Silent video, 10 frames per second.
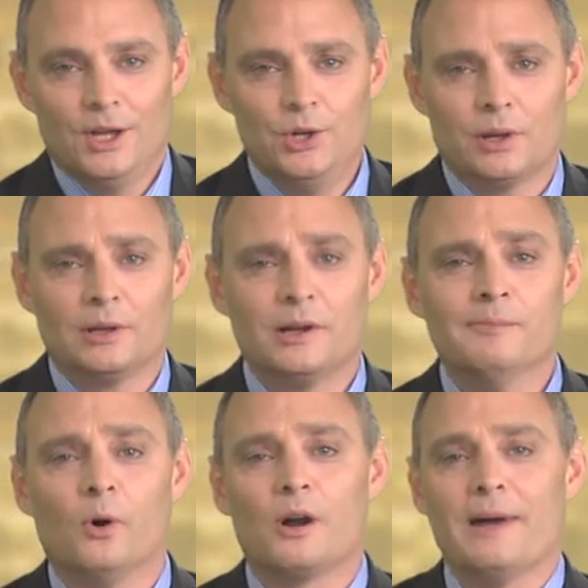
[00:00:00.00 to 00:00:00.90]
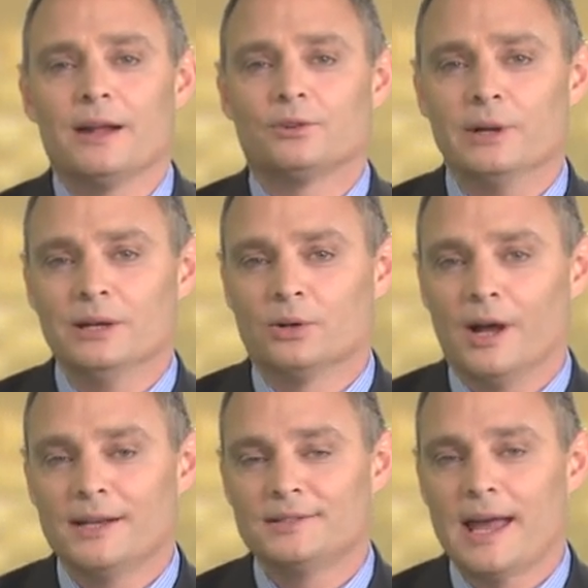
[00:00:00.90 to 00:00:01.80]
You can learn more about Green
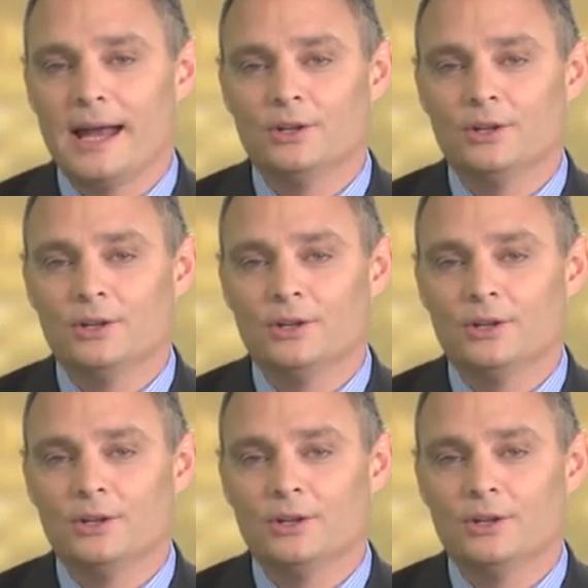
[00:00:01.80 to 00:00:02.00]
Cross at